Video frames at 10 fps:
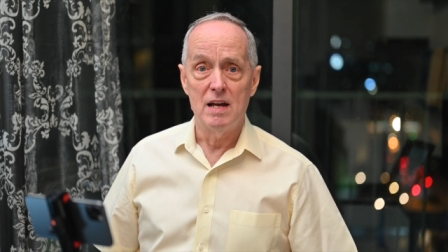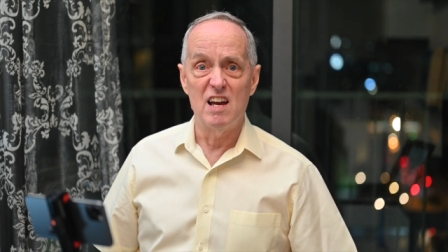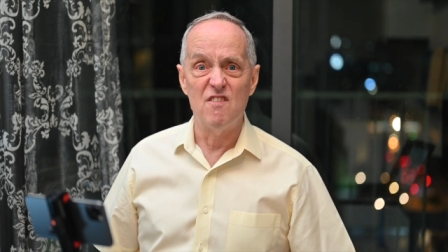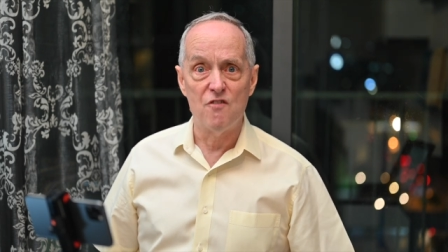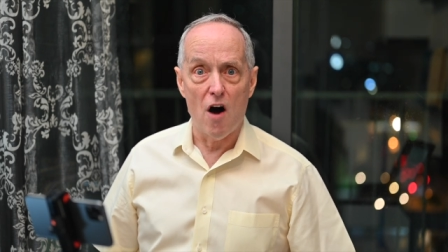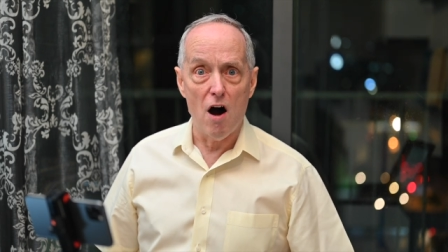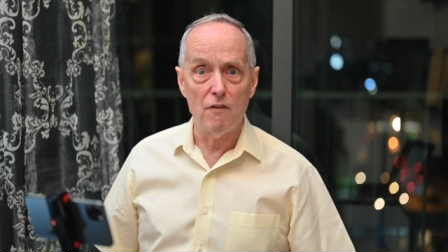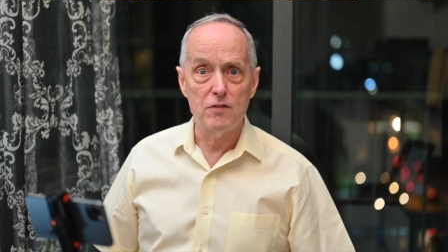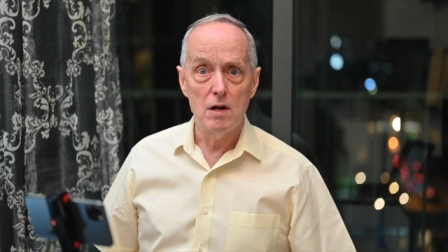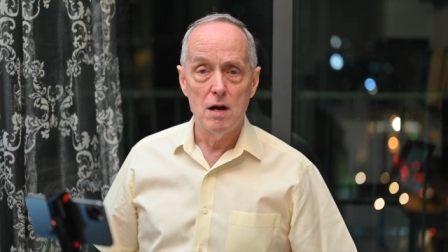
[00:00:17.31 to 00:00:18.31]

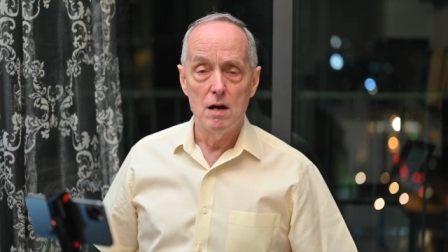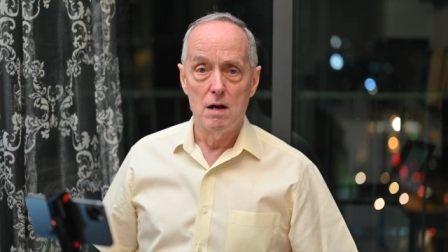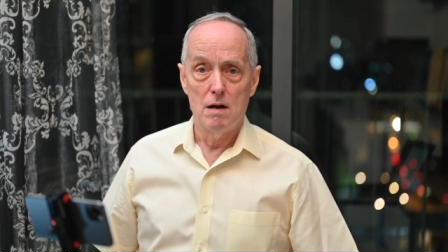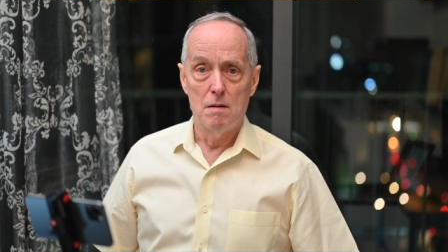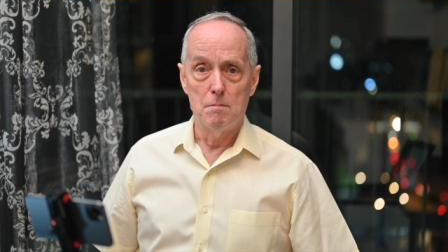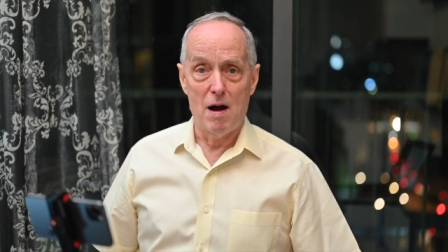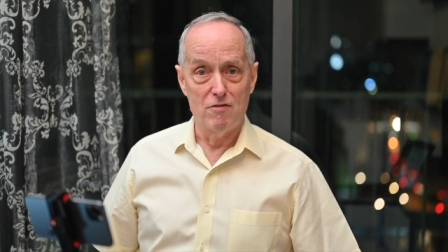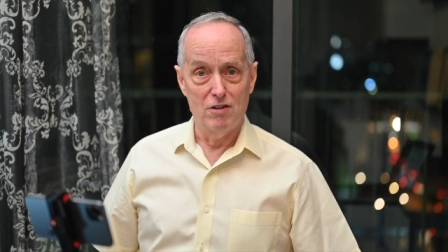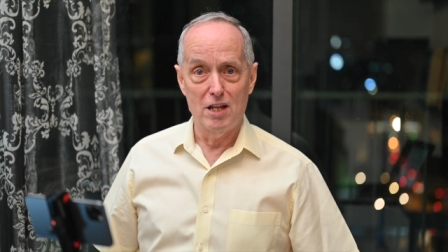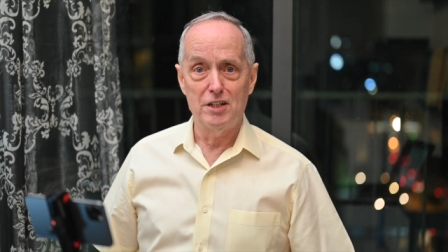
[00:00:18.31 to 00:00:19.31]
involved my
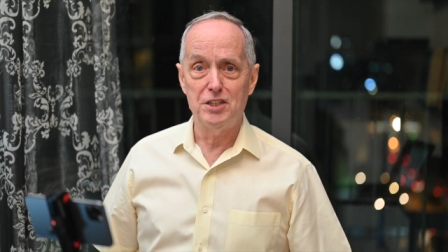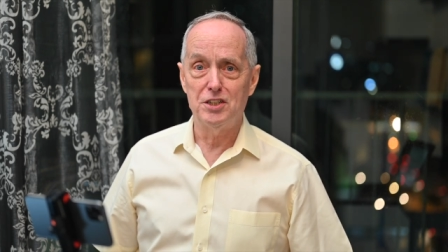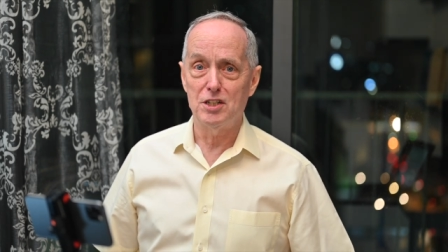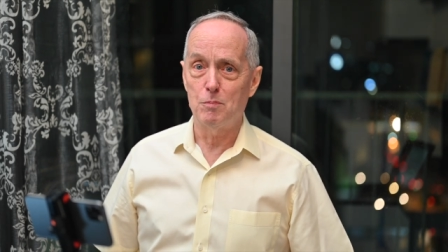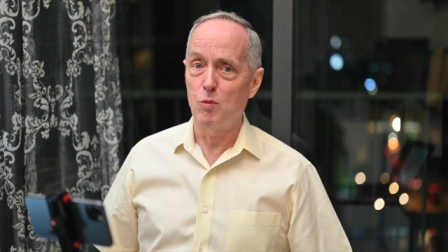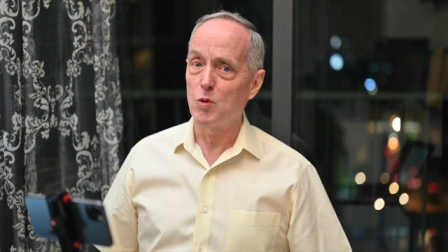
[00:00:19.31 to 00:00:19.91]
relationship